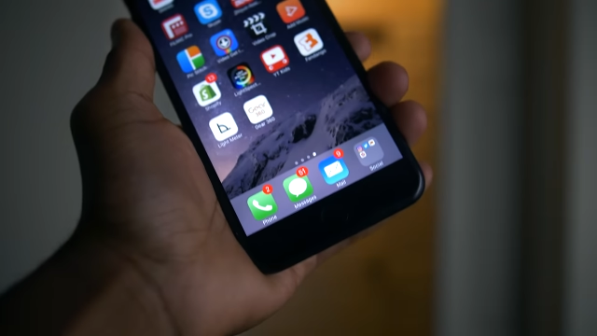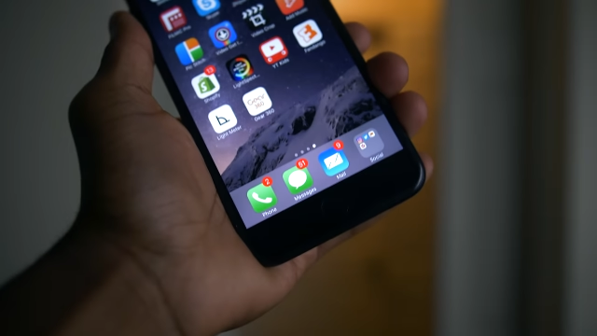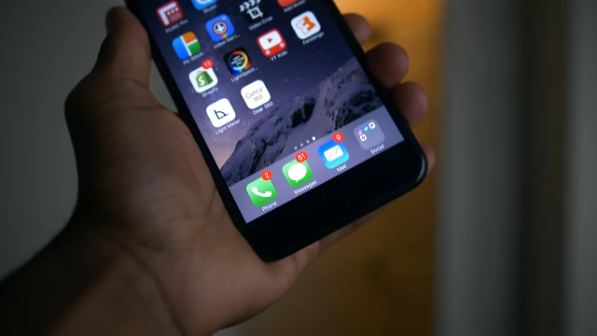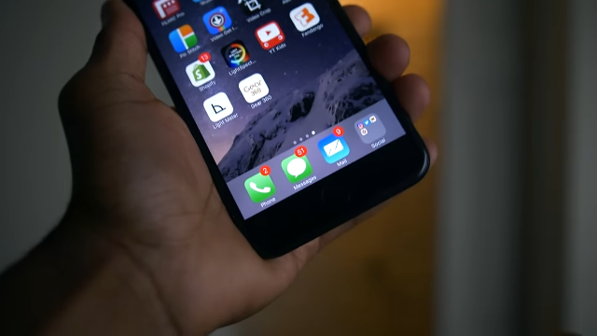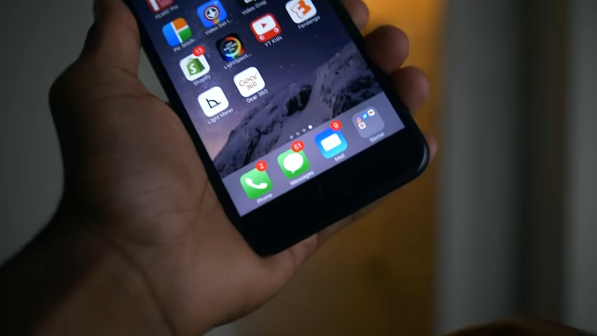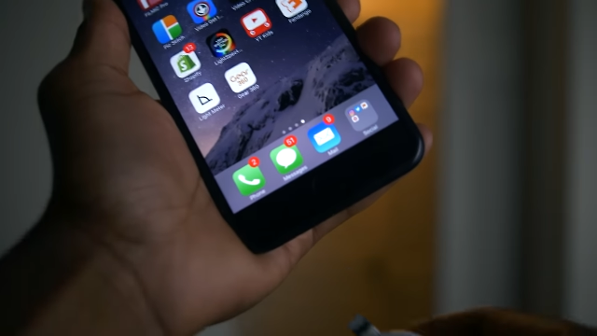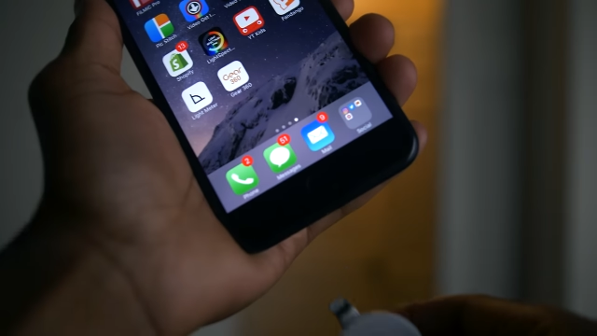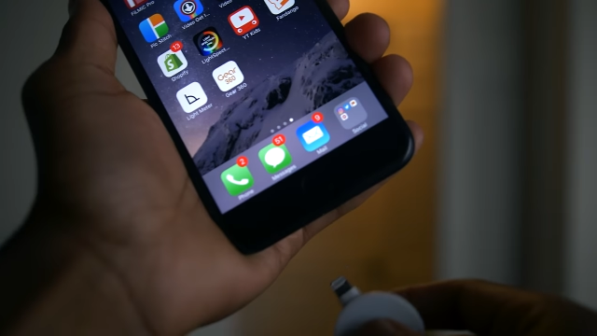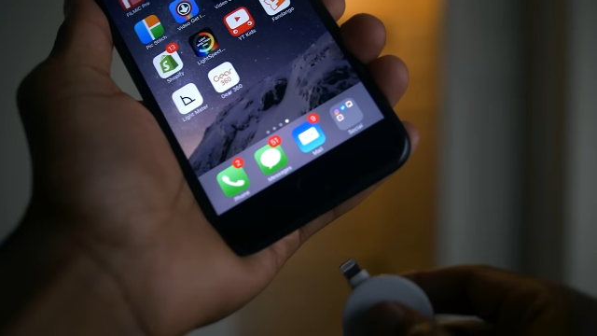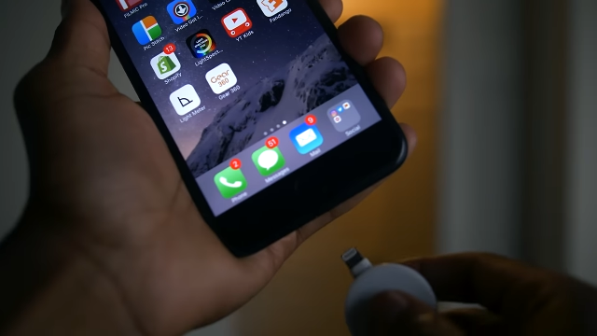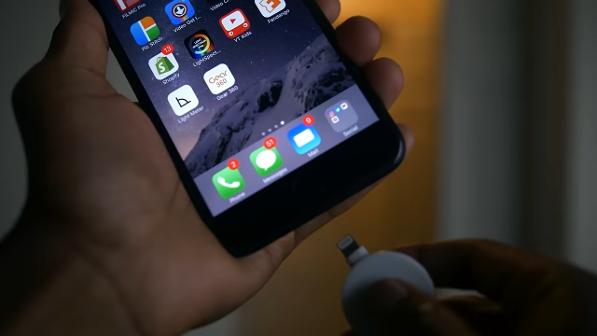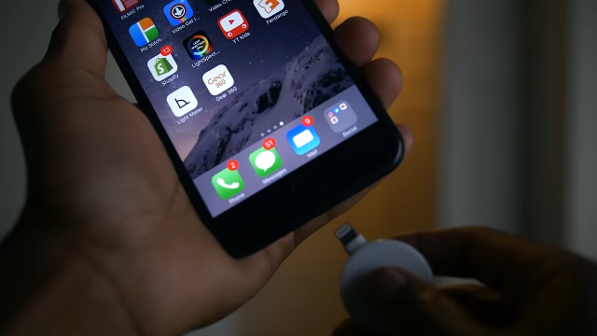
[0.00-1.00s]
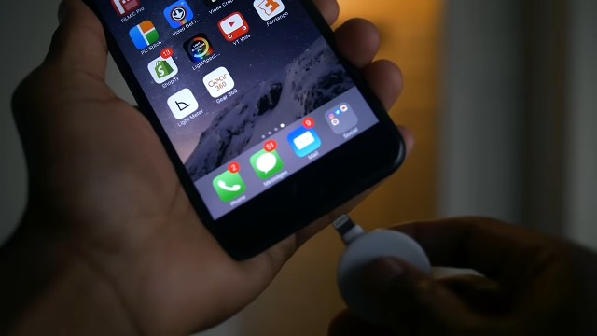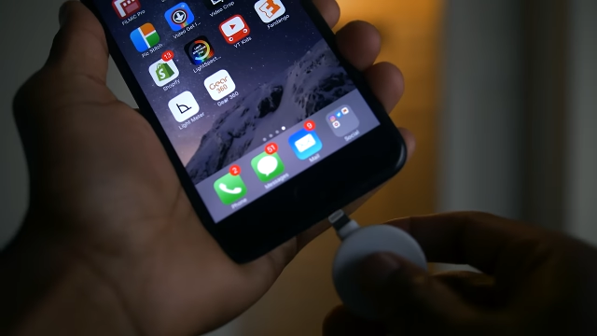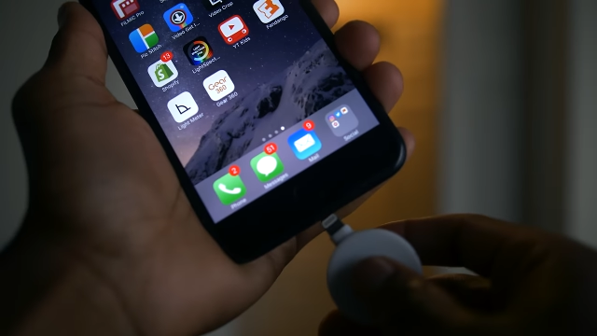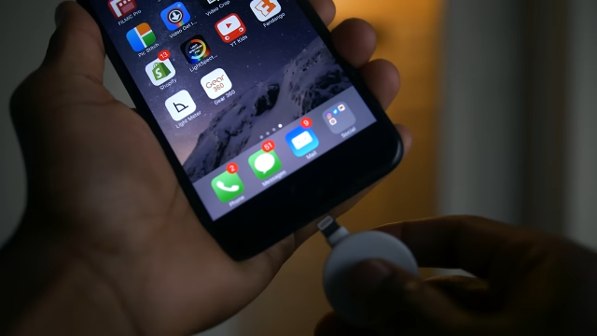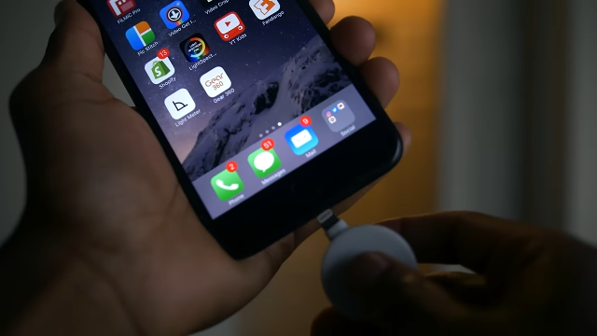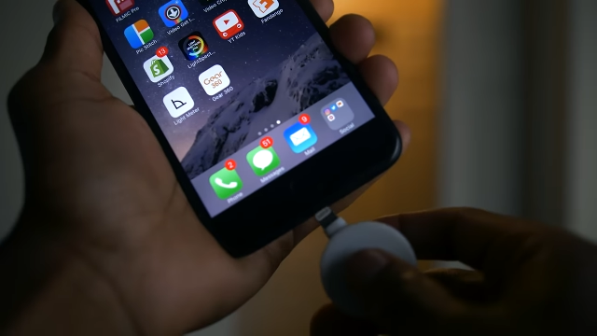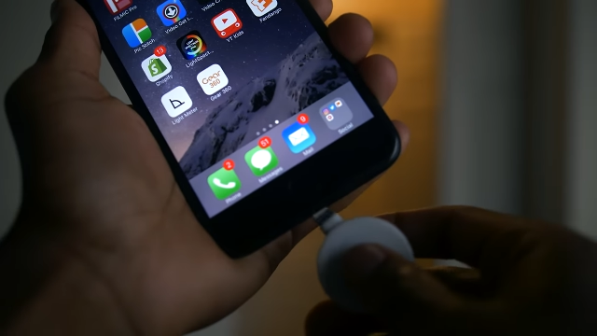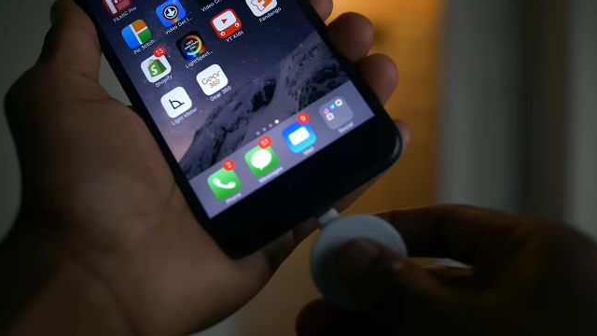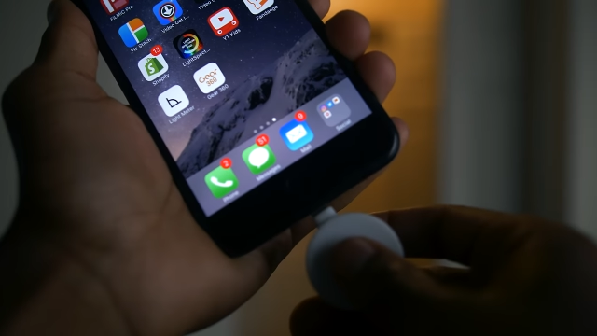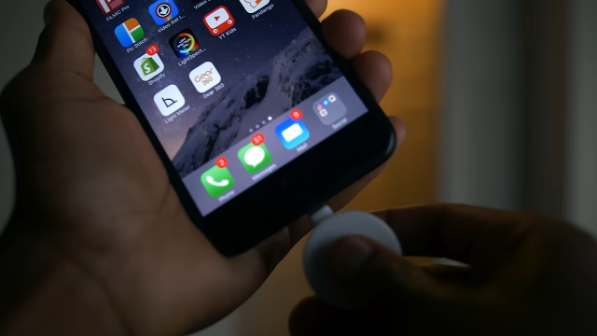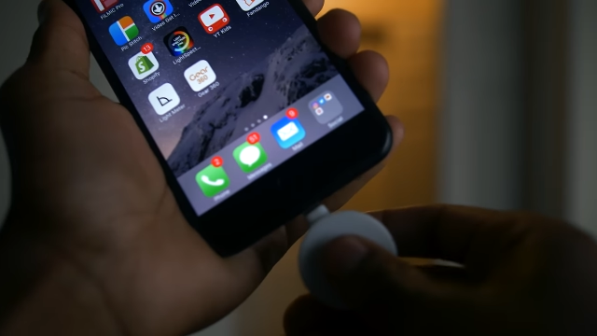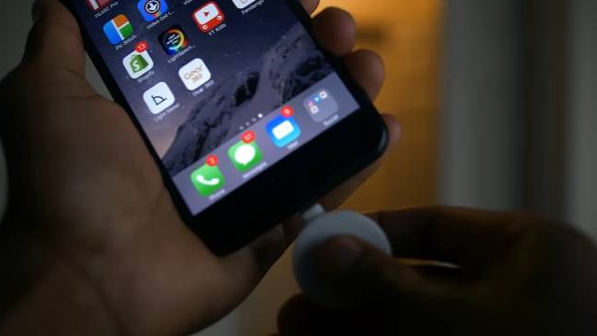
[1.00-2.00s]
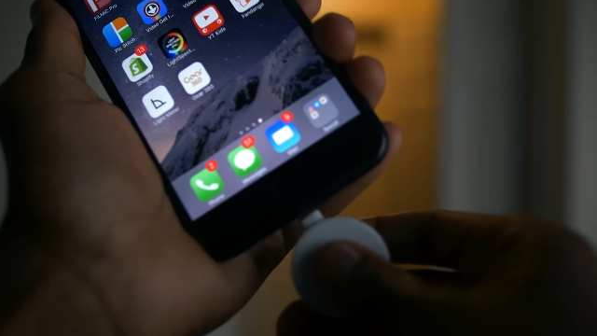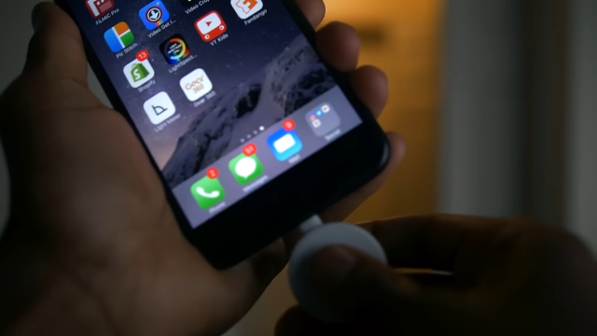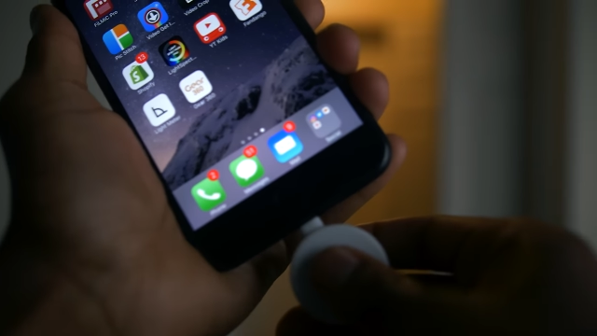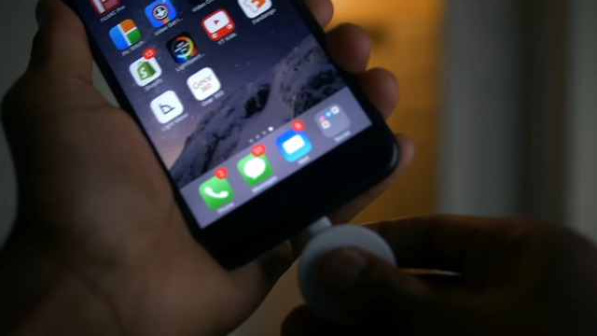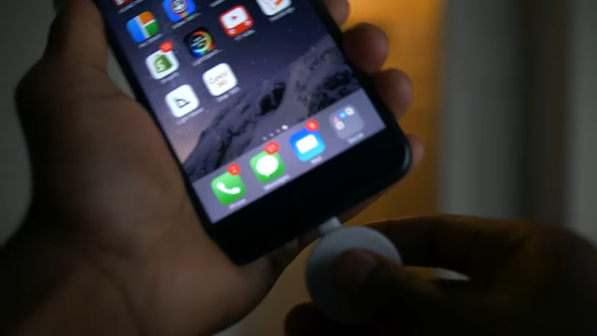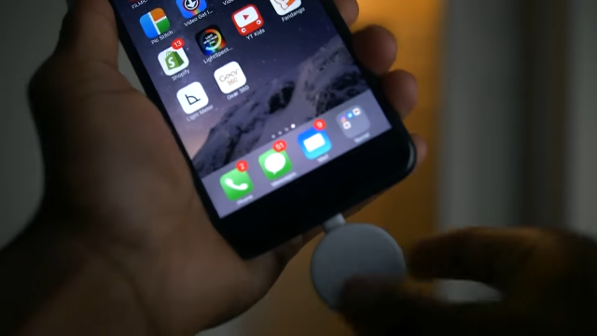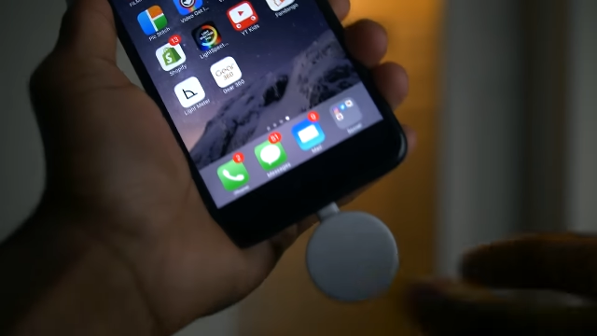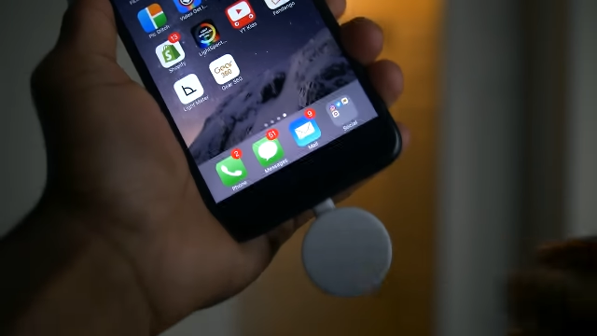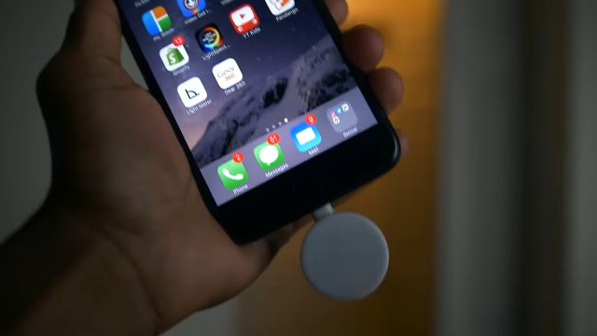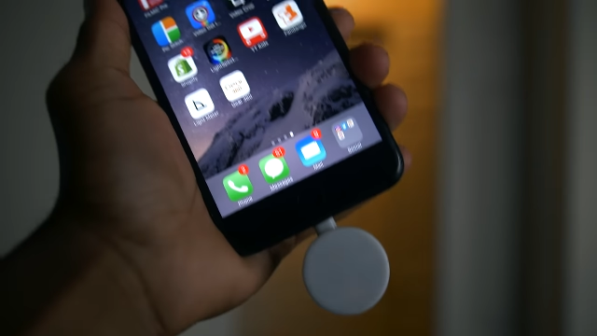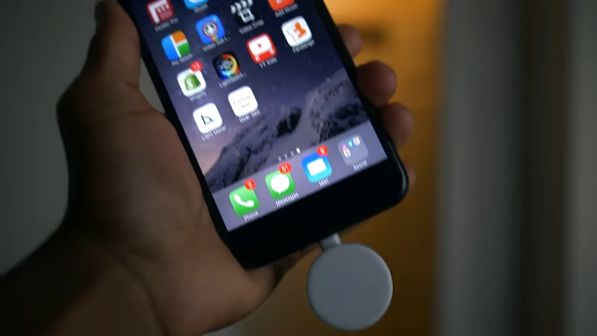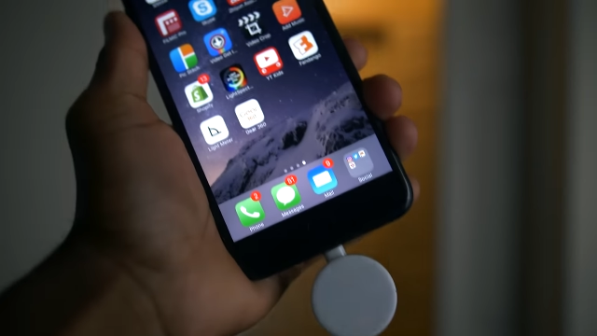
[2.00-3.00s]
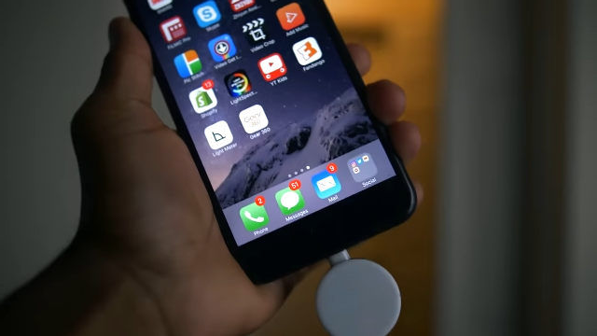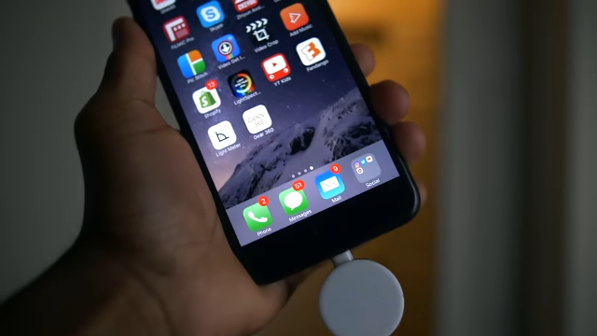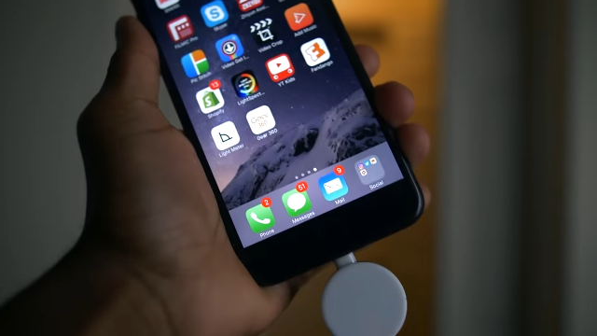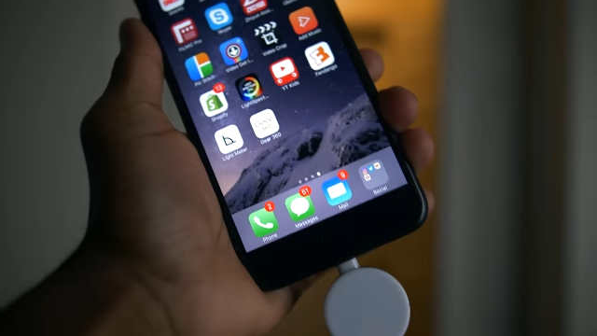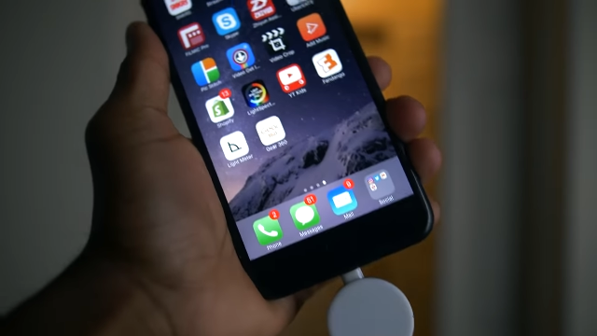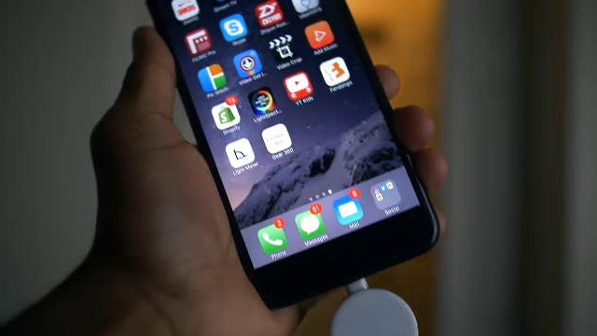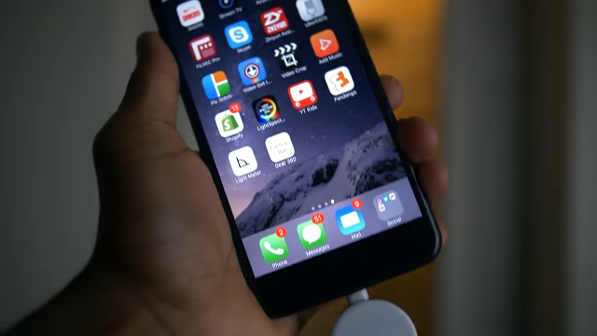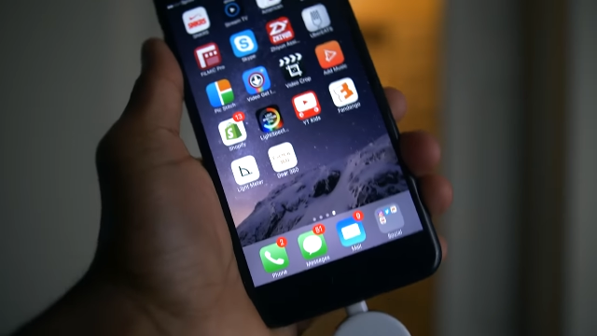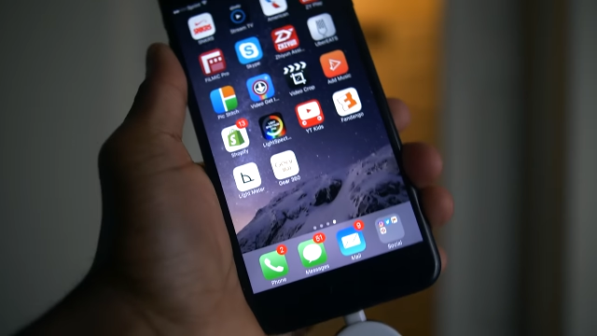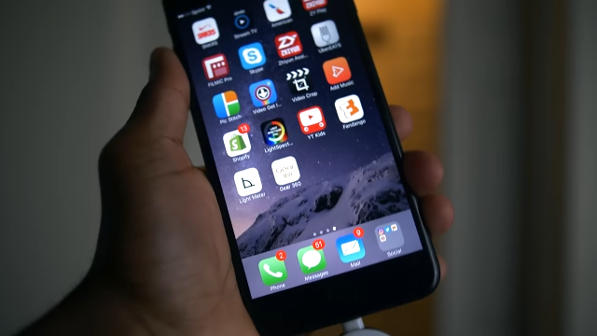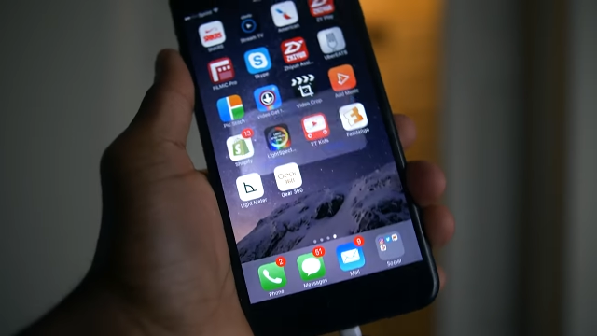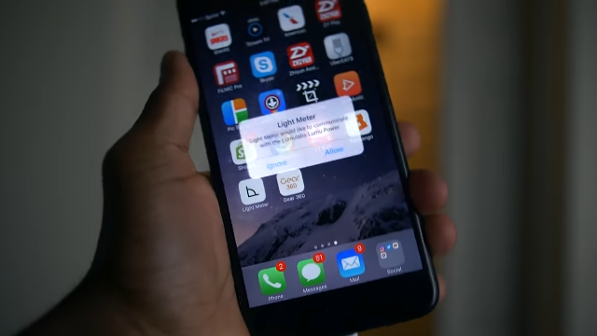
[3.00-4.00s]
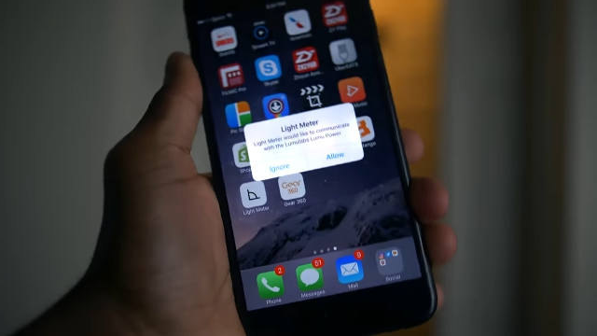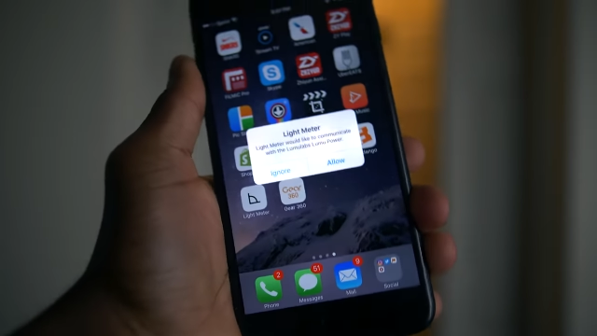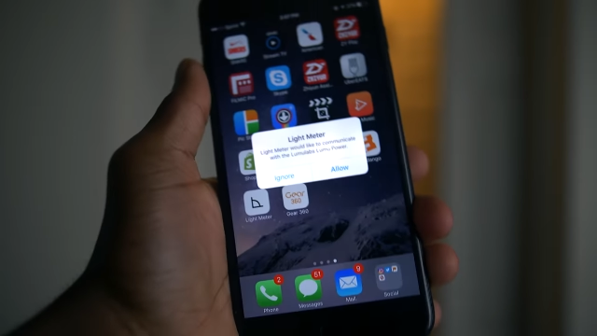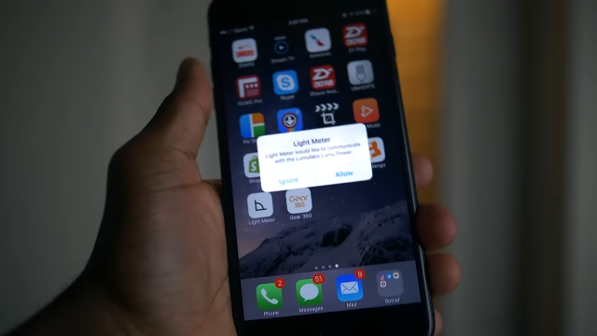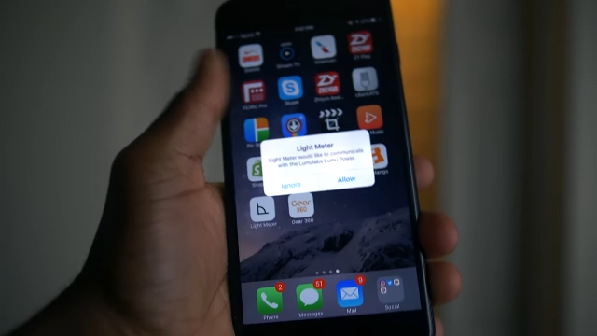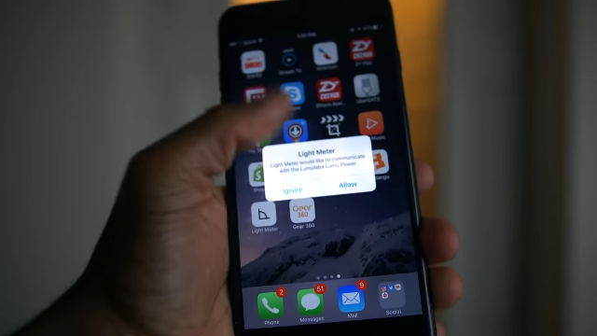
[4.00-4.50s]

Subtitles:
[unreadable: no face in view]